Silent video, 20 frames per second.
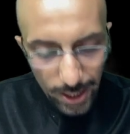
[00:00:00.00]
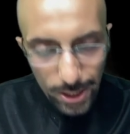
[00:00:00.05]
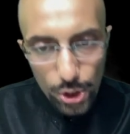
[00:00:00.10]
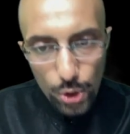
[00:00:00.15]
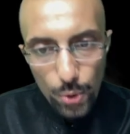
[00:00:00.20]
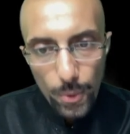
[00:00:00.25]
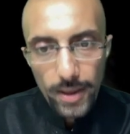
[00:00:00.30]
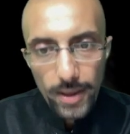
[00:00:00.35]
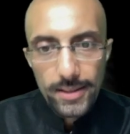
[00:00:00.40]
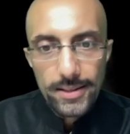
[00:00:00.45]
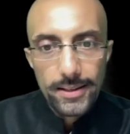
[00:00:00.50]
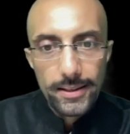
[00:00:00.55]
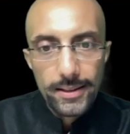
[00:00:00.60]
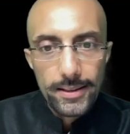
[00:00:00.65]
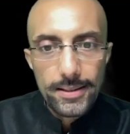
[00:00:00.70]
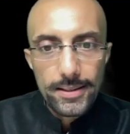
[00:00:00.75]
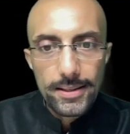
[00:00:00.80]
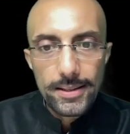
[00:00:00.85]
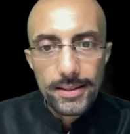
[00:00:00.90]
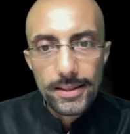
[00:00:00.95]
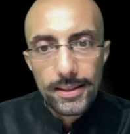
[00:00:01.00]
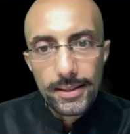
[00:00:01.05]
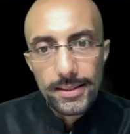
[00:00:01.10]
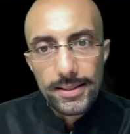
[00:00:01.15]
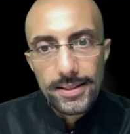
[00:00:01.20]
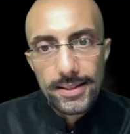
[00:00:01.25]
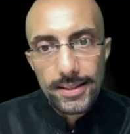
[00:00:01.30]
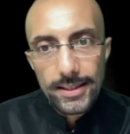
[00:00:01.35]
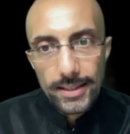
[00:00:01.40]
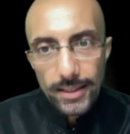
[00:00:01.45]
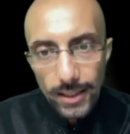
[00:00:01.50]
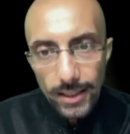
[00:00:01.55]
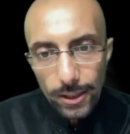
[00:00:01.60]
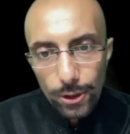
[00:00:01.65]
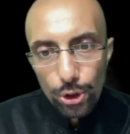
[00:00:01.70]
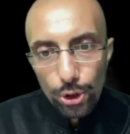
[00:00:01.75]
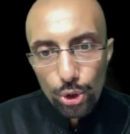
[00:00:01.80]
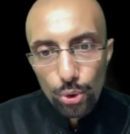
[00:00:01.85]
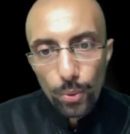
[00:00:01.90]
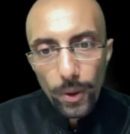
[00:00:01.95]
So, answer is C,
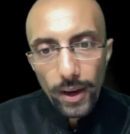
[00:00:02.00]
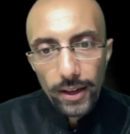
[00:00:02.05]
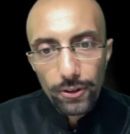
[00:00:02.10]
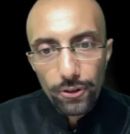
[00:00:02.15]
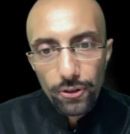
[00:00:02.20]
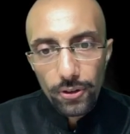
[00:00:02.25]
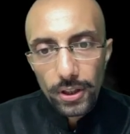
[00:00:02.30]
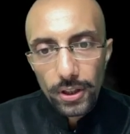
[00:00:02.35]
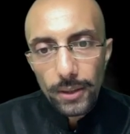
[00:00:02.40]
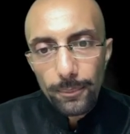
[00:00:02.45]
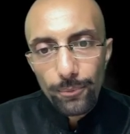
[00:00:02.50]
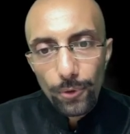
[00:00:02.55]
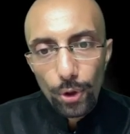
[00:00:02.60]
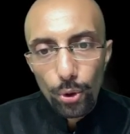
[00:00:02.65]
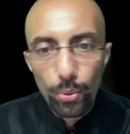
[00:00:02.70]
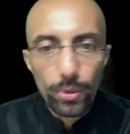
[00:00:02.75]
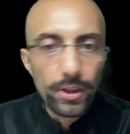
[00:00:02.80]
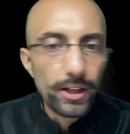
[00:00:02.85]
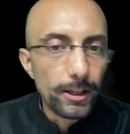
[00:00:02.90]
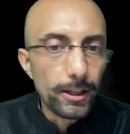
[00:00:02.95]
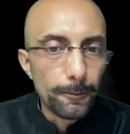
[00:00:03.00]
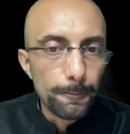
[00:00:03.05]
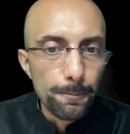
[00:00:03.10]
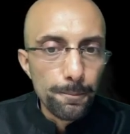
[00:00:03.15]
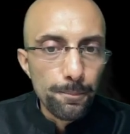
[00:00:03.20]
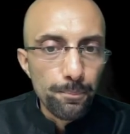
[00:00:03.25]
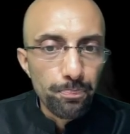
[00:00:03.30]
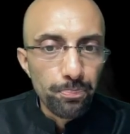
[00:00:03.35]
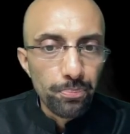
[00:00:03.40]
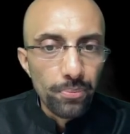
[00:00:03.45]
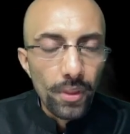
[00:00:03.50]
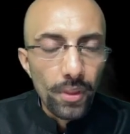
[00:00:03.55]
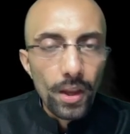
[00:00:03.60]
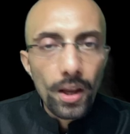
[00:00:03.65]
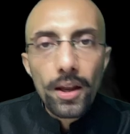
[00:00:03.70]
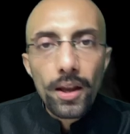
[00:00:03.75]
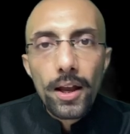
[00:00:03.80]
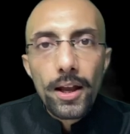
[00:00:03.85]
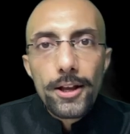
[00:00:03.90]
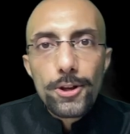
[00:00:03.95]
2 and 3 only.
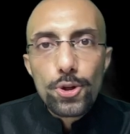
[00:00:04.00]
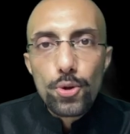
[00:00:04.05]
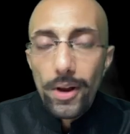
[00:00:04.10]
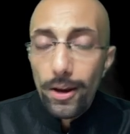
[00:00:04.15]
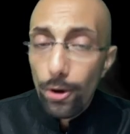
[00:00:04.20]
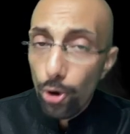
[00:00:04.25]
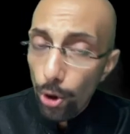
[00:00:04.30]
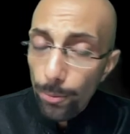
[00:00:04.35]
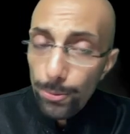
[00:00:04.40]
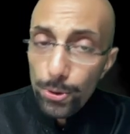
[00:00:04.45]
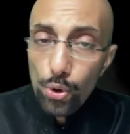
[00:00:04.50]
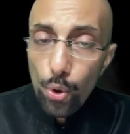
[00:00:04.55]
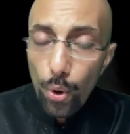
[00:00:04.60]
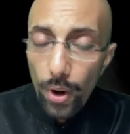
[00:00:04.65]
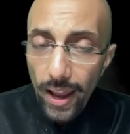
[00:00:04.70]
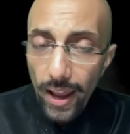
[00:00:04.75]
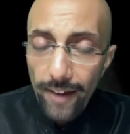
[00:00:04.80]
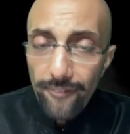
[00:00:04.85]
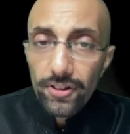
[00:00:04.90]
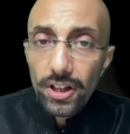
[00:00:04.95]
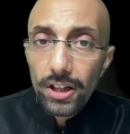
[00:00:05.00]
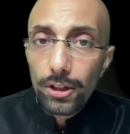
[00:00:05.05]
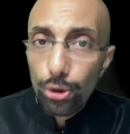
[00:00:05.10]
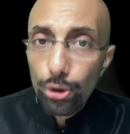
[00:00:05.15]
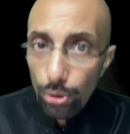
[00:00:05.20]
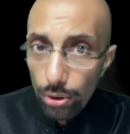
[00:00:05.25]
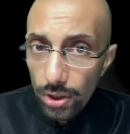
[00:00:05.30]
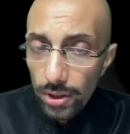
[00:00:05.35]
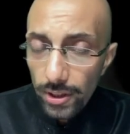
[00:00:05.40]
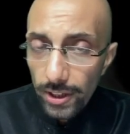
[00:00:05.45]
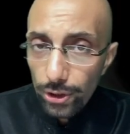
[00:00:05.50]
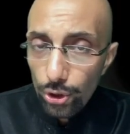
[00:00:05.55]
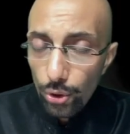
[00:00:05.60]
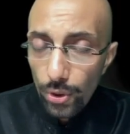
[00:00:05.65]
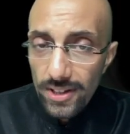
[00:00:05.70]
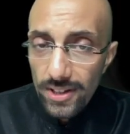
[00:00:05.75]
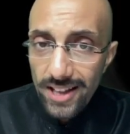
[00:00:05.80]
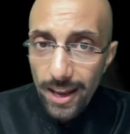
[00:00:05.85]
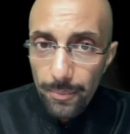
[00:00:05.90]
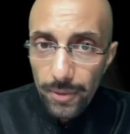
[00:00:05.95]
So, I hope you all have done good in your
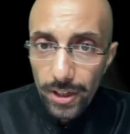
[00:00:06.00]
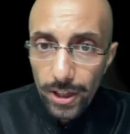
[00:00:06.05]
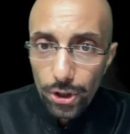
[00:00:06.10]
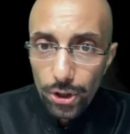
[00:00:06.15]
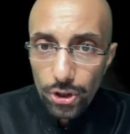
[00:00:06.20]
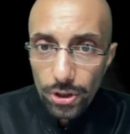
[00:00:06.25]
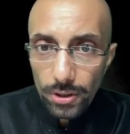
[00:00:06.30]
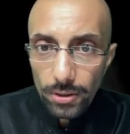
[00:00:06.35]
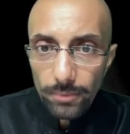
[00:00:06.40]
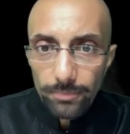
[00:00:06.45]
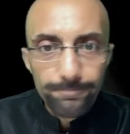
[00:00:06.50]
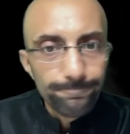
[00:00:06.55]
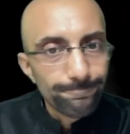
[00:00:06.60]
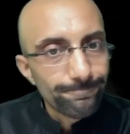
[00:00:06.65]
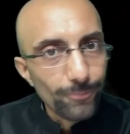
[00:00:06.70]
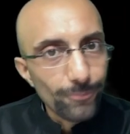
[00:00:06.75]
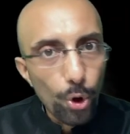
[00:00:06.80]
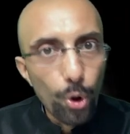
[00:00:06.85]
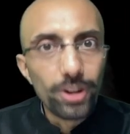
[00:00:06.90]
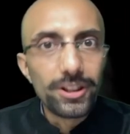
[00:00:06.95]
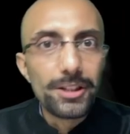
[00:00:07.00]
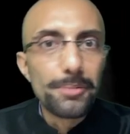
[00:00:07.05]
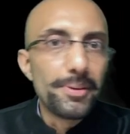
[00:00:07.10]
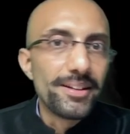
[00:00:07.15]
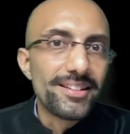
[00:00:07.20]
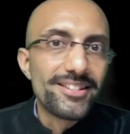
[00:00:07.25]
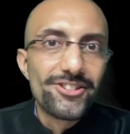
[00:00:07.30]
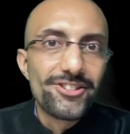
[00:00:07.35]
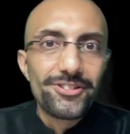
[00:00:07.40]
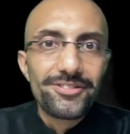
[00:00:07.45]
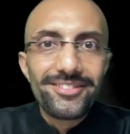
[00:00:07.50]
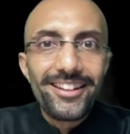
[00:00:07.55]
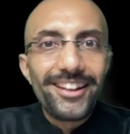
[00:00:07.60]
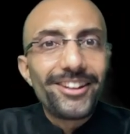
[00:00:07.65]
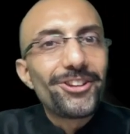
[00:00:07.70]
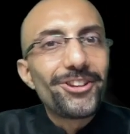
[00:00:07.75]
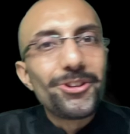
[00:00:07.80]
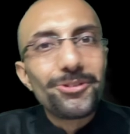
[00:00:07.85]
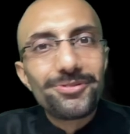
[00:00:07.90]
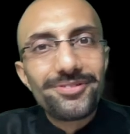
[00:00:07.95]
examination. All the best.
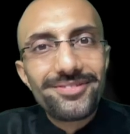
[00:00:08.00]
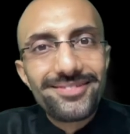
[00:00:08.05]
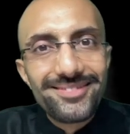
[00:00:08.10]
Thank you.